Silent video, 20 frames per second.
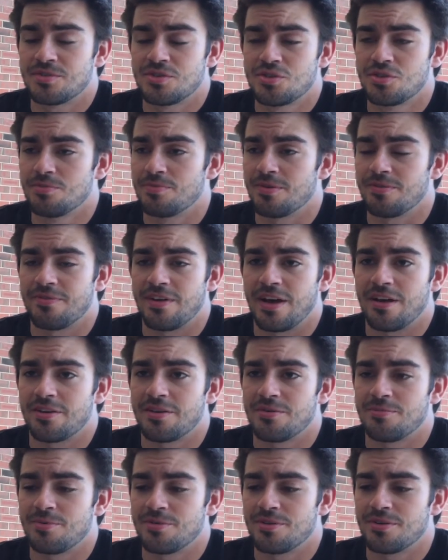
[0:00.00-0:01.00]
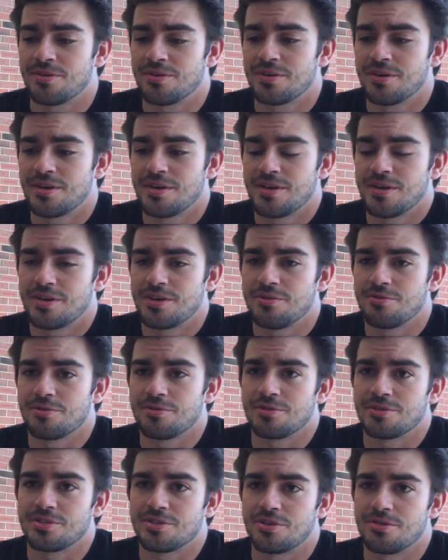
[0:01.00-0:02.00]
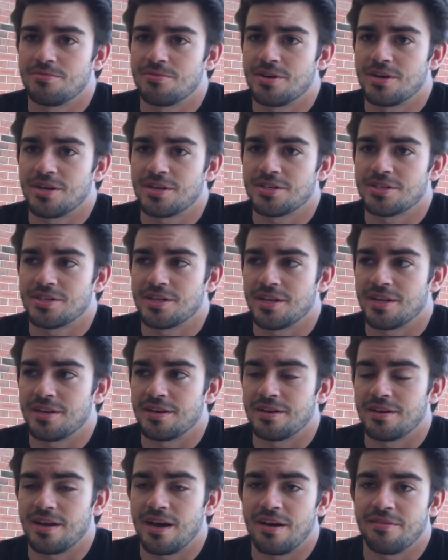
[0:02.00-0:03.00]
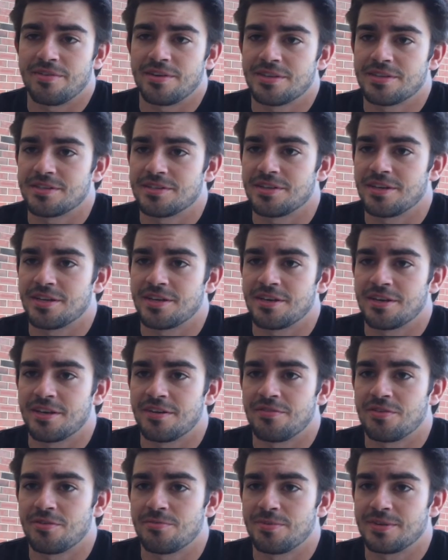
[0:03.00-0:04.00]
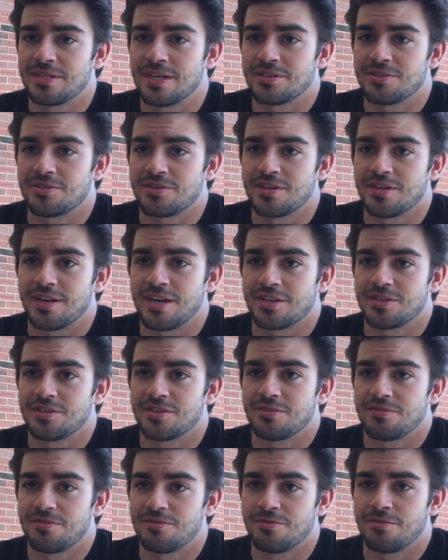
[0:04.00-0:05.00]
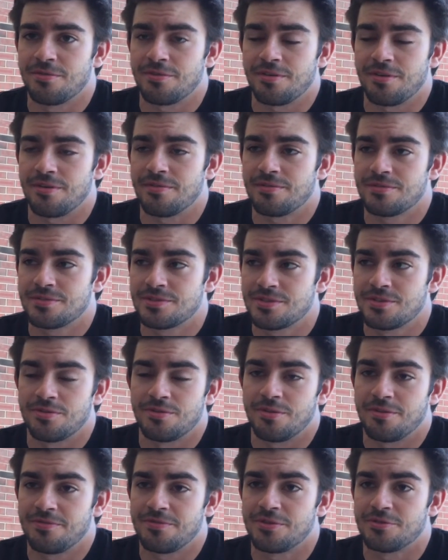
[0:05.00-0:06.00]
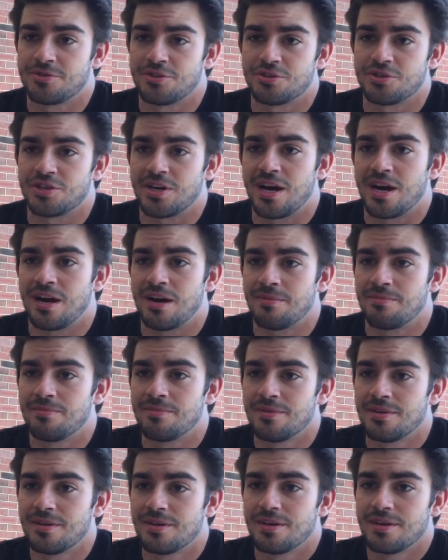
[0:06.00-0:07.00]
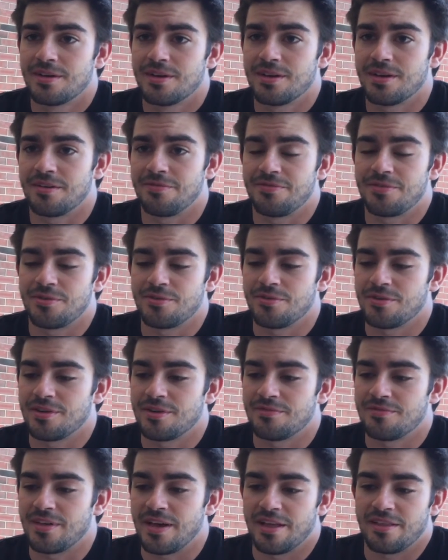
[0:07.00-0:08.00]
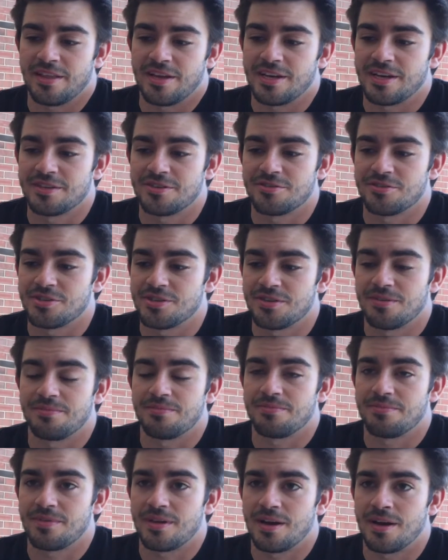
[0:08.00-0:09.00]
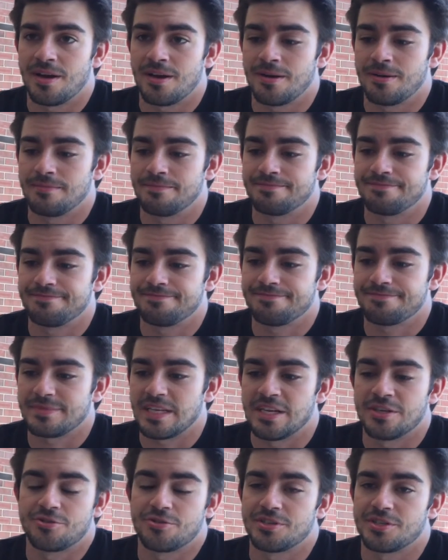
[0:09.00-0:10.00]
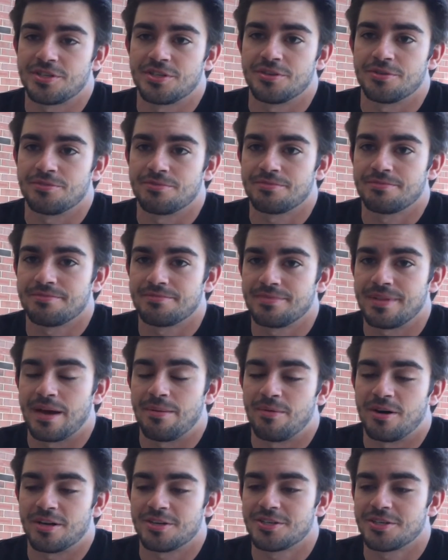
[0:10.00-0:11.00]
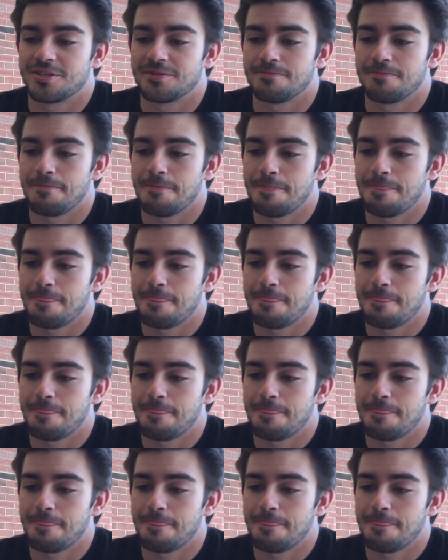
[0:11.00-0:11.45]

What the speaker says: super valuable. You learn so much, and obviously it could give you a potential connection to a future job if that like internship interests you that much.